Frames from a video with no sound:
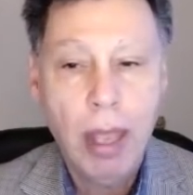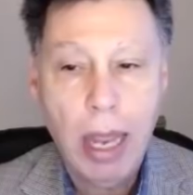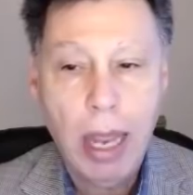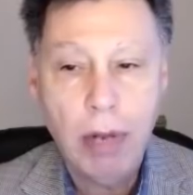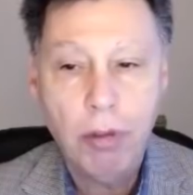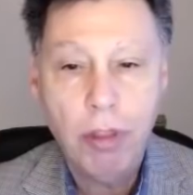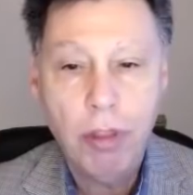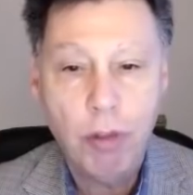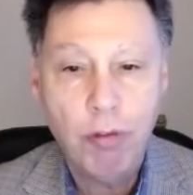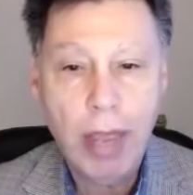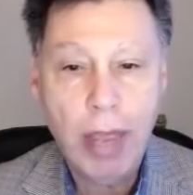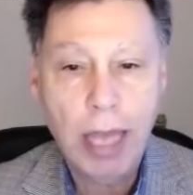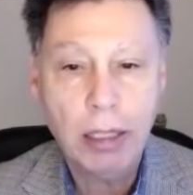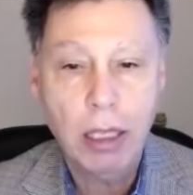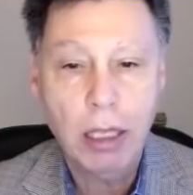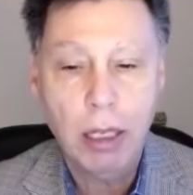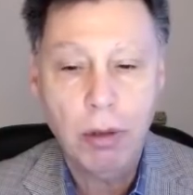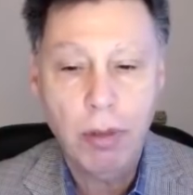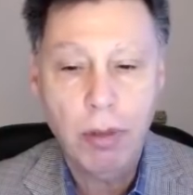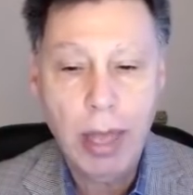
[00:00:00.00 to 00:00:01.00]
And the fact
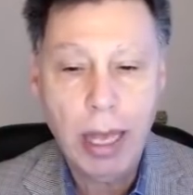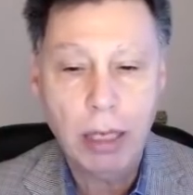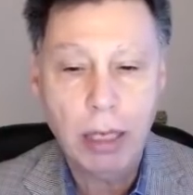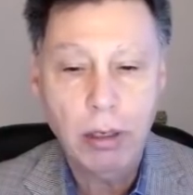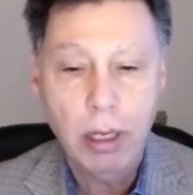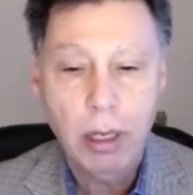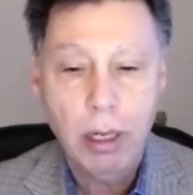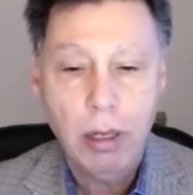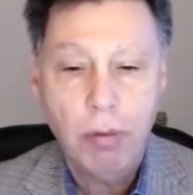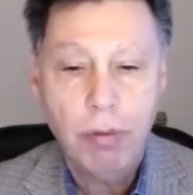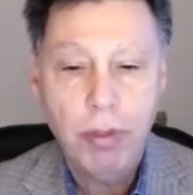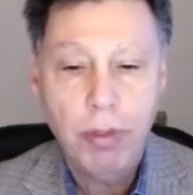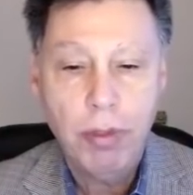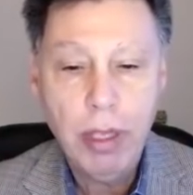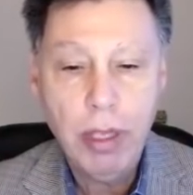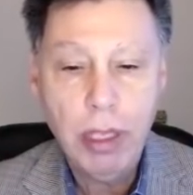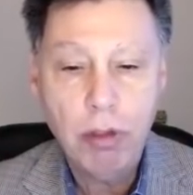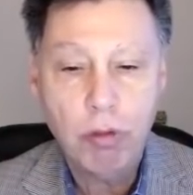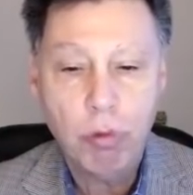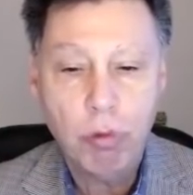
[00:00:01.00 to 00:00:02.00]
that
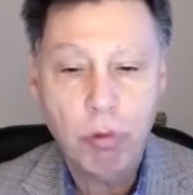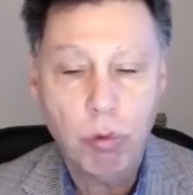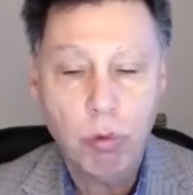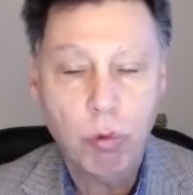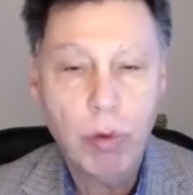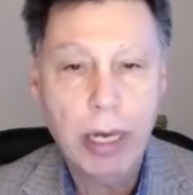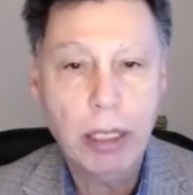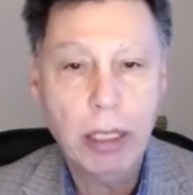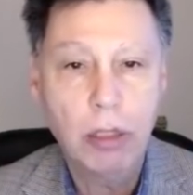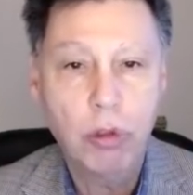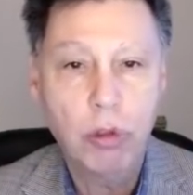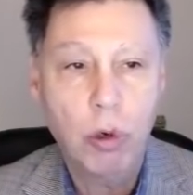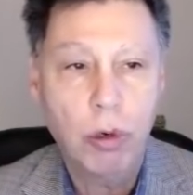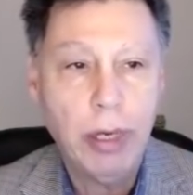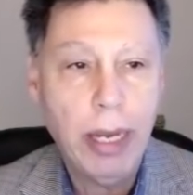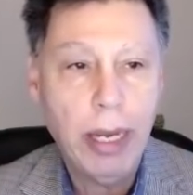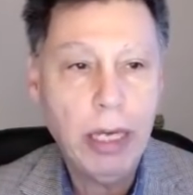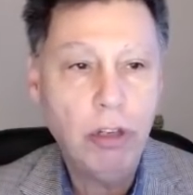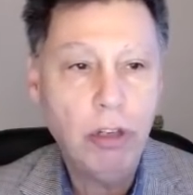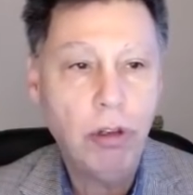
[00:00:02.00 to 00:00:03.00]
these
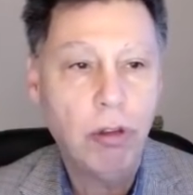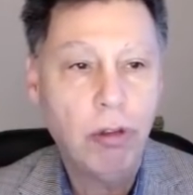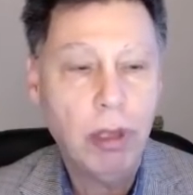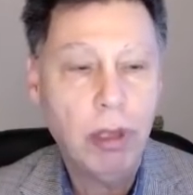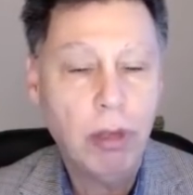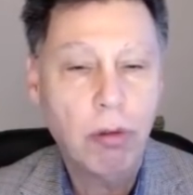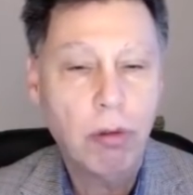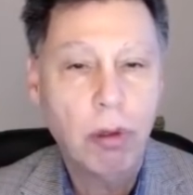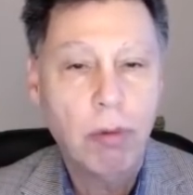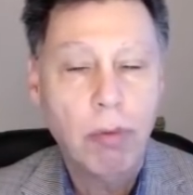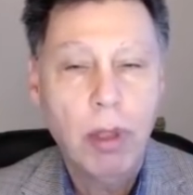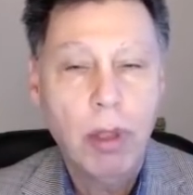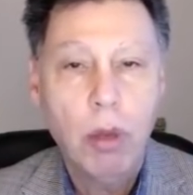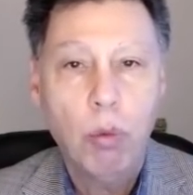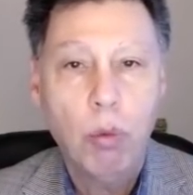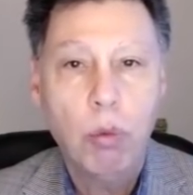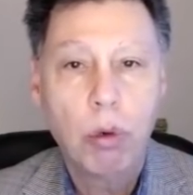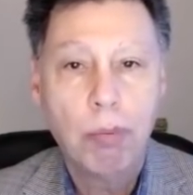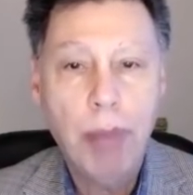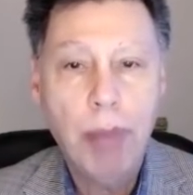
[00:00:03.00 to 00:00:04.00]
regulatory agencies
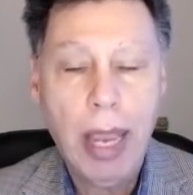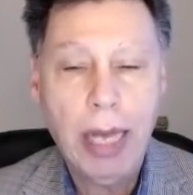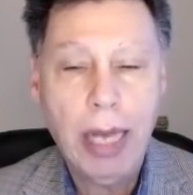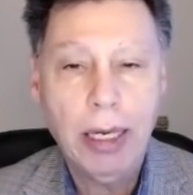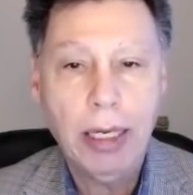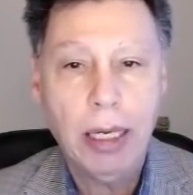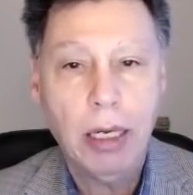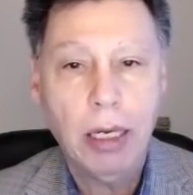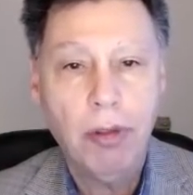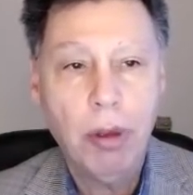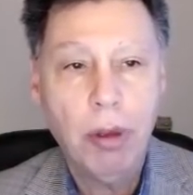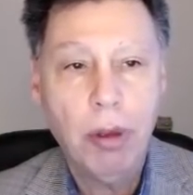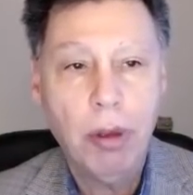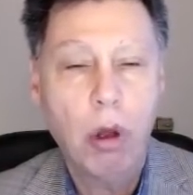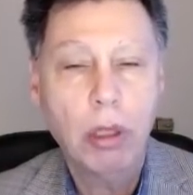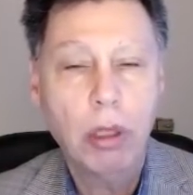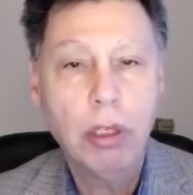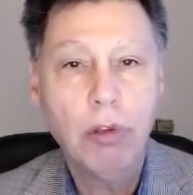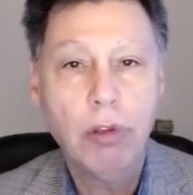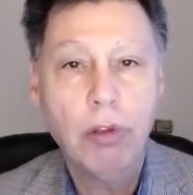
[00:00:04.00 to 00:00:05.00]
were banning it, and they were
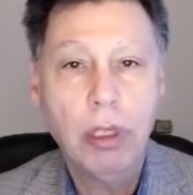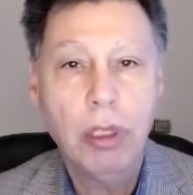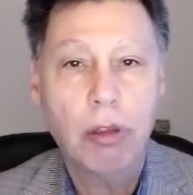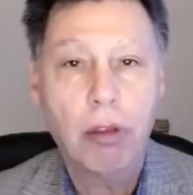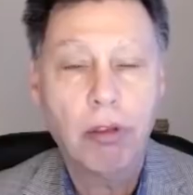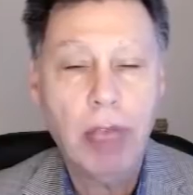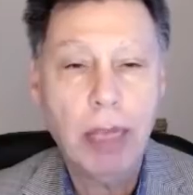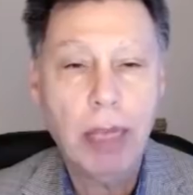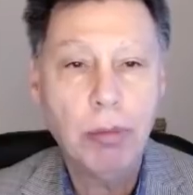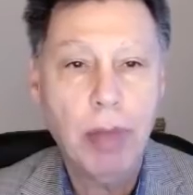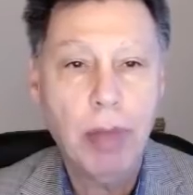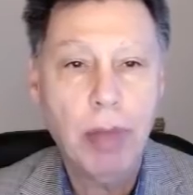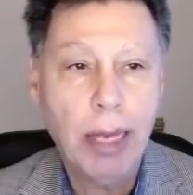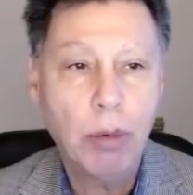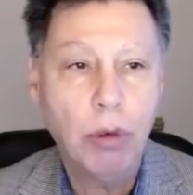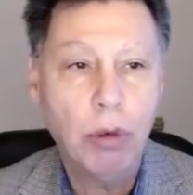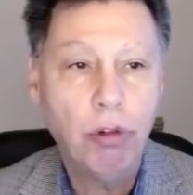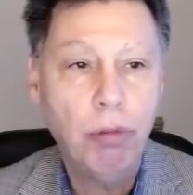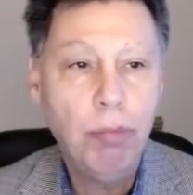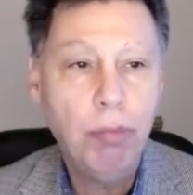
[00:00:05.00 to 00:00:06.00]
all using the same
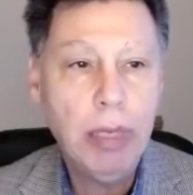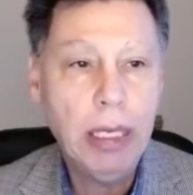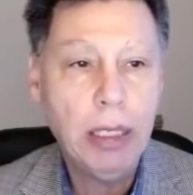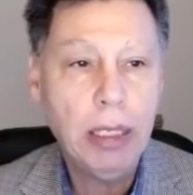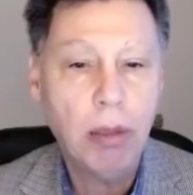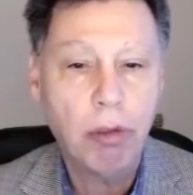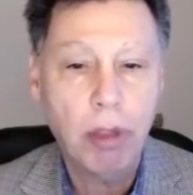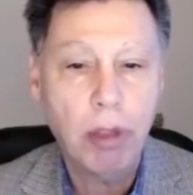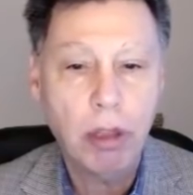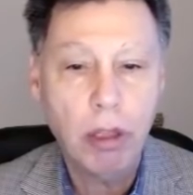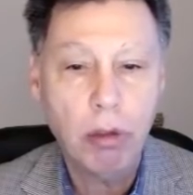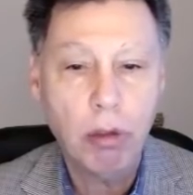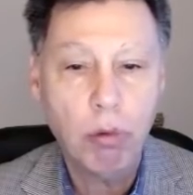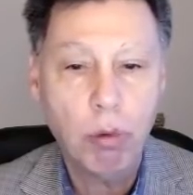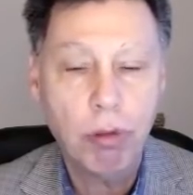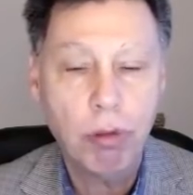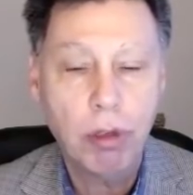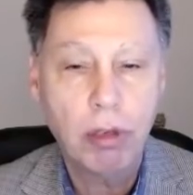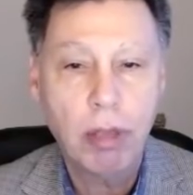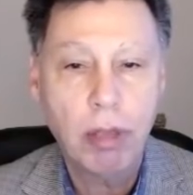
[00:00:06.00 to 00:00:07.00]
language, means that this
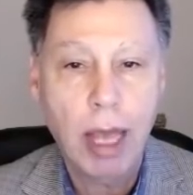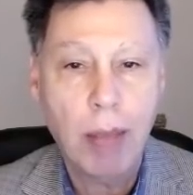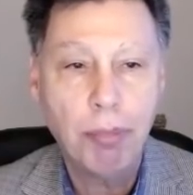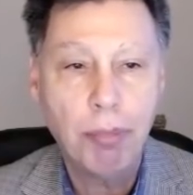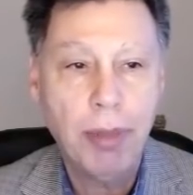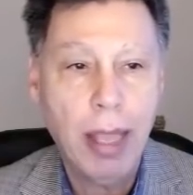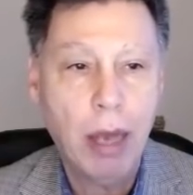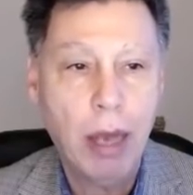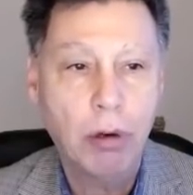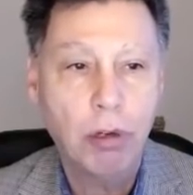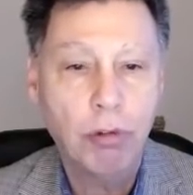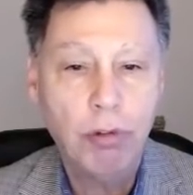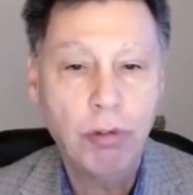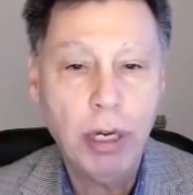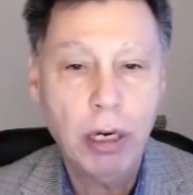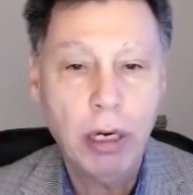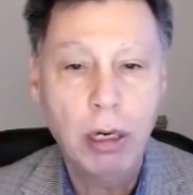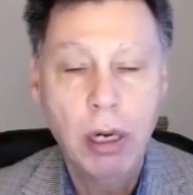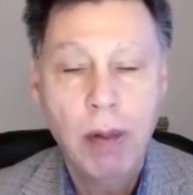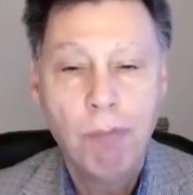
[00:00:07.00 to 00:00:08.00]
was a top-down
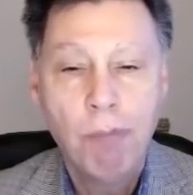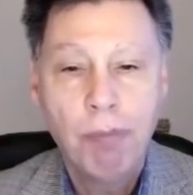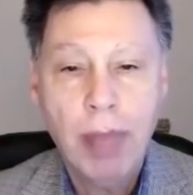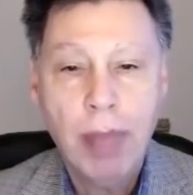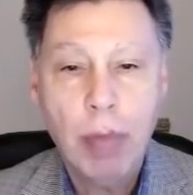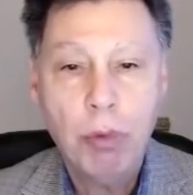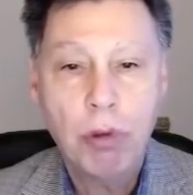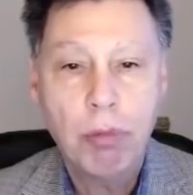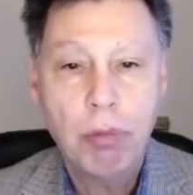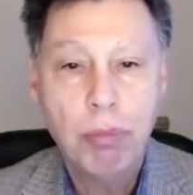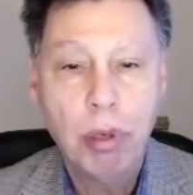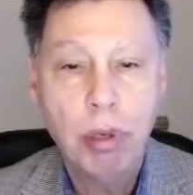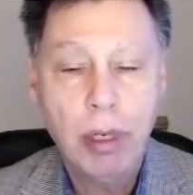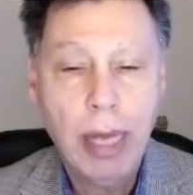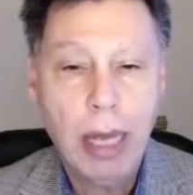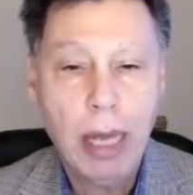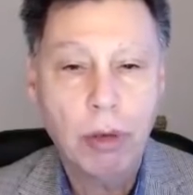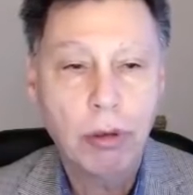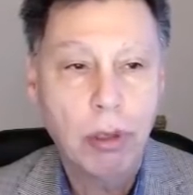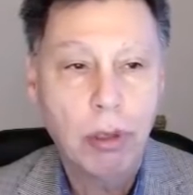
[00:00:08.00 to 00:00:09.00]
affair that was put
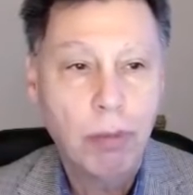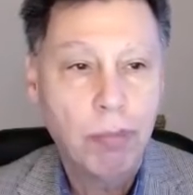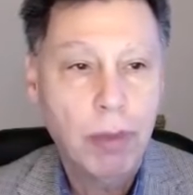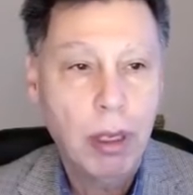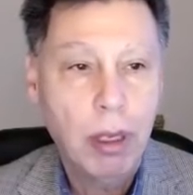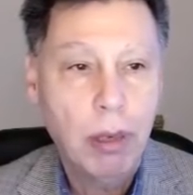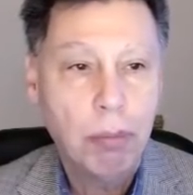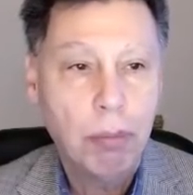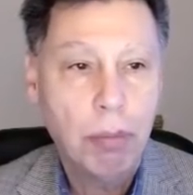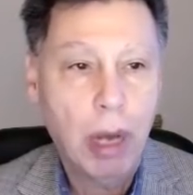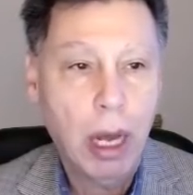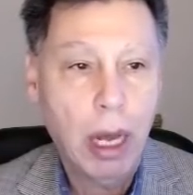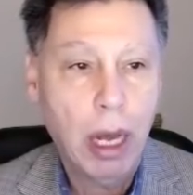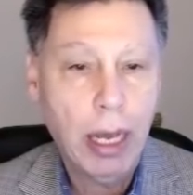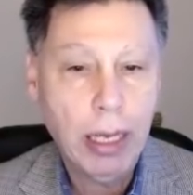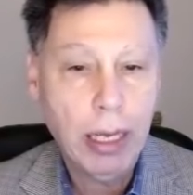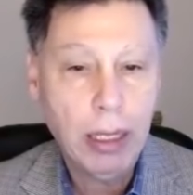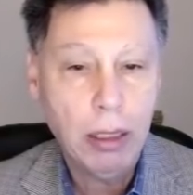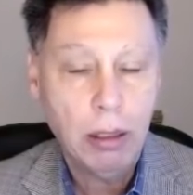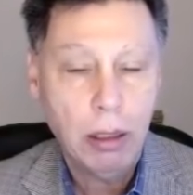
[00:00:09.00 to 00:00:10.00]
out
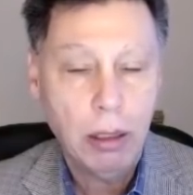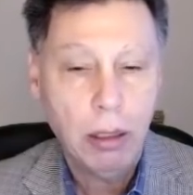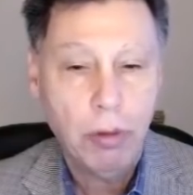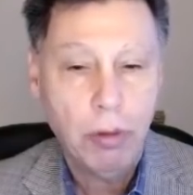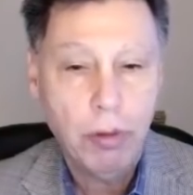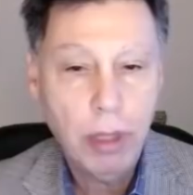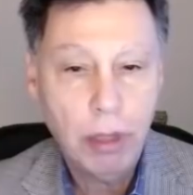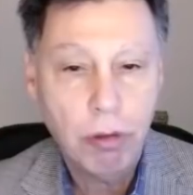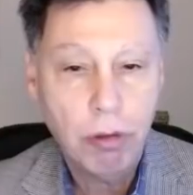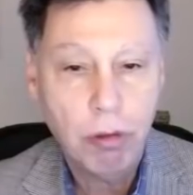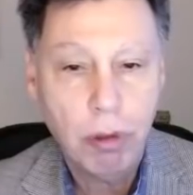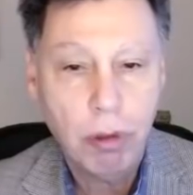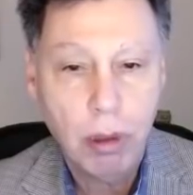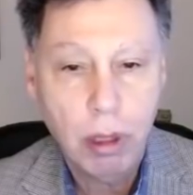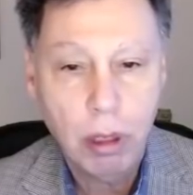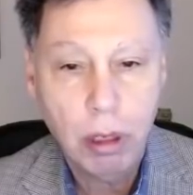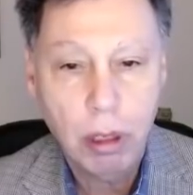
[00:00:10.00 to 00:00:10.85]
by this